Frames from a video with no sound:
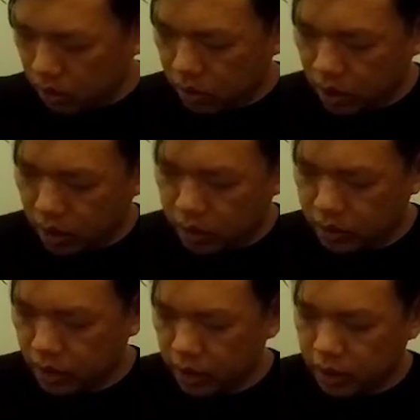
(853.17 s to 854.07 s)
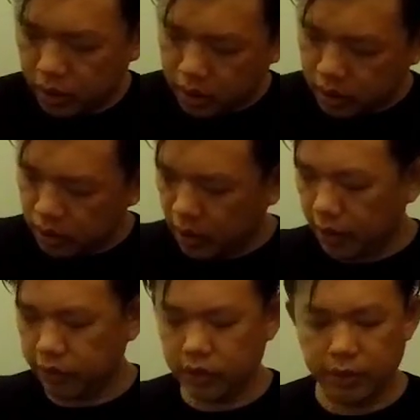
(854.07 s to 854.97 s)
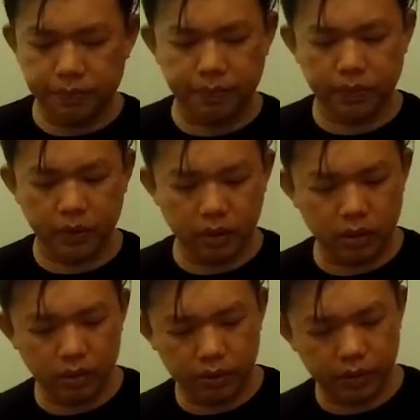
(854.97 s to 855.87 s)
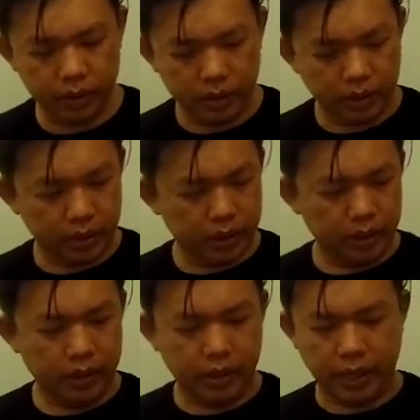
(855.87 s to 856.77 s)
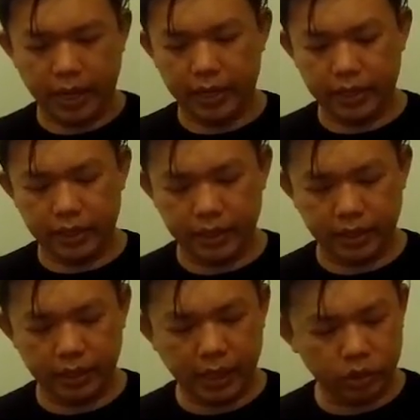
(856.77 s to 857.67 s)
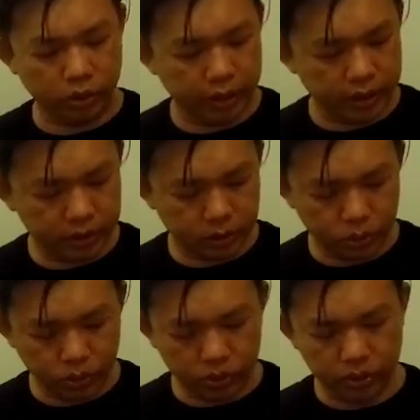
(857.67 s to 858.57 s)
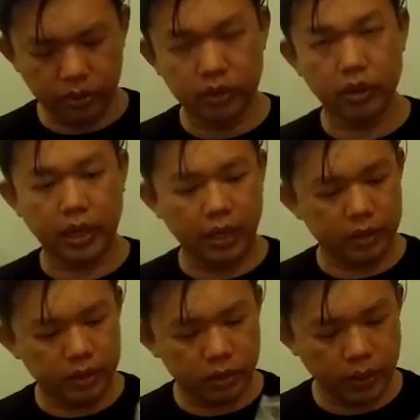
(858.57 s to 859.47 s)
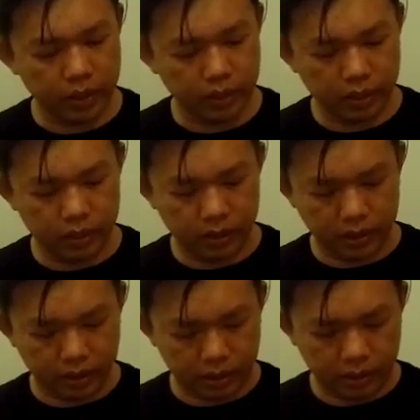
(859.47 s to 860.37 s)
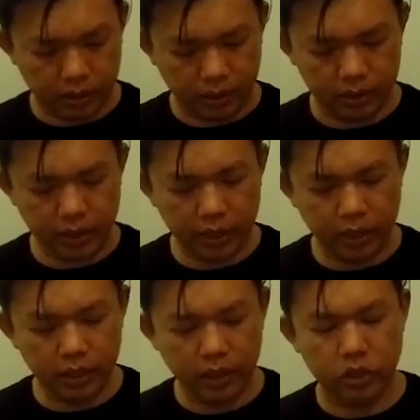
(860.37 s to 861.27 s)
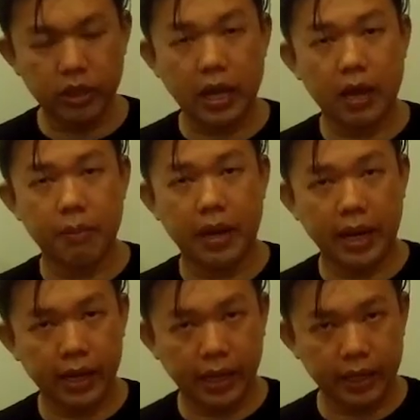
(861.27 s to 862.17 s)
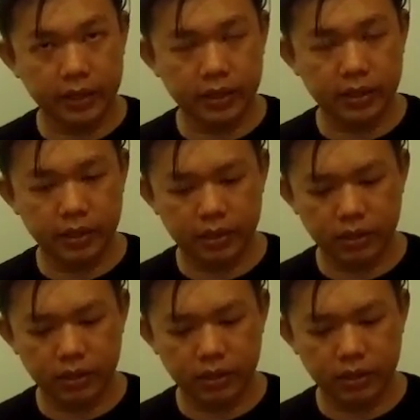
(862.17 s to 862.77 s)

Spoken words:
Okay, inside here I have some, you know, like electronics tools. Okay, this one. Inside here actually I have my headlights.